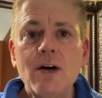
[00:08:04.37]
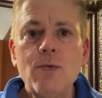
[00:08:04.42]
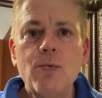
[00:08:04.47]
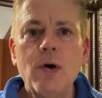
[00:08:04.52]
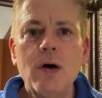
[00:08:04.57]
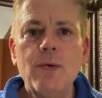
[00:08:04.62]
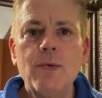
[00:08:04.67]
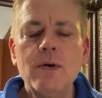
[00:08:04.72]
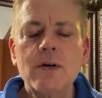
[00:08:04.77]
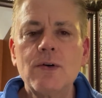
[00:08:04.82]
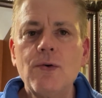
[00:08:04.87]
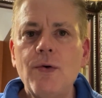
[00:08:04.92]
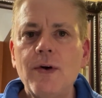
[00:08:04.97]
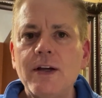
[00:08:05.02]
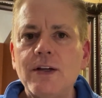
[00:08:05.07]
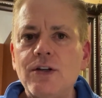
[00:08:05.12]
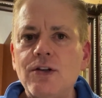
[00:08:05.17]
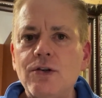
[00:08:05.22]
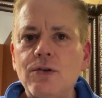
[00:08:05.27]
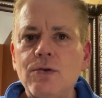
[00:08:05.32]
where we're
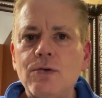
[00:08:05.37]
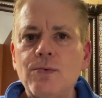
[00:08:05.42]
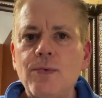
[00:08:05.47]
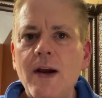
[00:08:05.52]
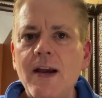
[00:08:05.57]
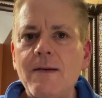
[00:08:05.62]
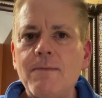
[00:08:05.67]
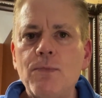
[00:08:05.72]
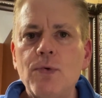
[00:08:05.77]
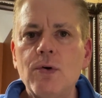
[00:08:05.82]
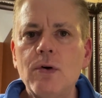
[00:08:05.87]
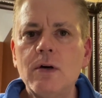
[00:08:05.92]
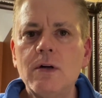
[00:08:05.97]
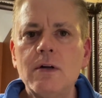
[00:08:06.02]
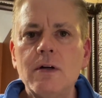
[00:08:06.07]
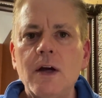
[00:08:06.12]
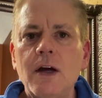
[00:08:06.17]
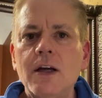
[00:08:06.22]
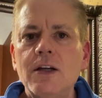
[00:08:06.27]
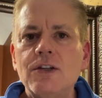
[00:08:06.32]
going to rate more
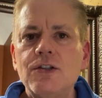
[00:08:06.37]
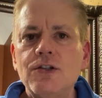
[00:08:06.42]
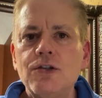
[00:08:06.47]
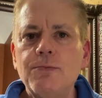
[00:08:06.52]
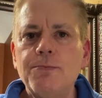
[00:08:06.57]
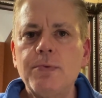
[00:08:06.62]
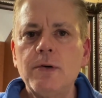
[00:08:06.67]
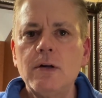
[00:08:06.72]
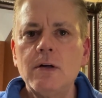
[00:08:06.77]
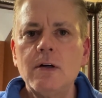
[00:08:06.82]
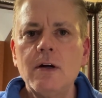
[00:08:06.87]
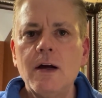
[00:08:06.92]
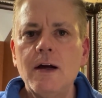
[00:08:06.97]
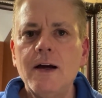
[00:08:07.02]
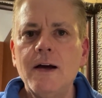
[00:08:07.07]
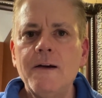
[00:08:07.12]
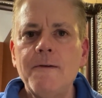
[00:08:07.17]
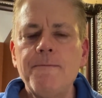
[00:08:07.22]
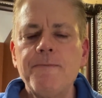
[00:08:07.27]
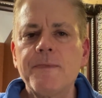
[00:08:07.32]
super
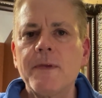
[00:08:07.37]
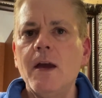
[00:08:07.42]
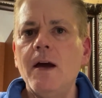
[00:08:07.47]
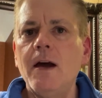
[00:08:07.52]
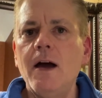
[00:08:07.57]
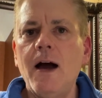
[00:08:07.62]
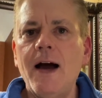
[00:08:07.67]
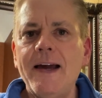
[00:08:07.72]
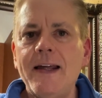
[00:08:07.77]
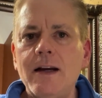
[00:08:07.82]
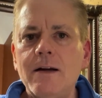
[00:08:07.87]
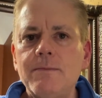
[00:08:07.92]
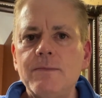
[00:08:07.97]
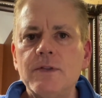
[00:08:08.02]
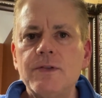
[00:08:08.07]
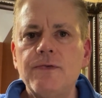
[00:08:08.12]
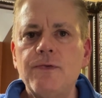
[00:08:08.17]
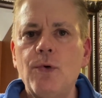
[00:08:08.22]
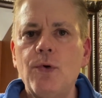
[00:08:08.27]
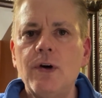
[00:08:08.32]

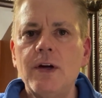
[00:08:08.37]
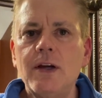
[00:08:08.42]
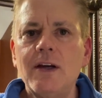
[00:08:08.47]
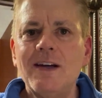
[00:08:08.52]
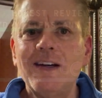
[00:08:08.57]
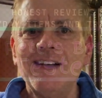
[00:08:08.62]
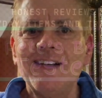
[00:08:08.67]
items for you.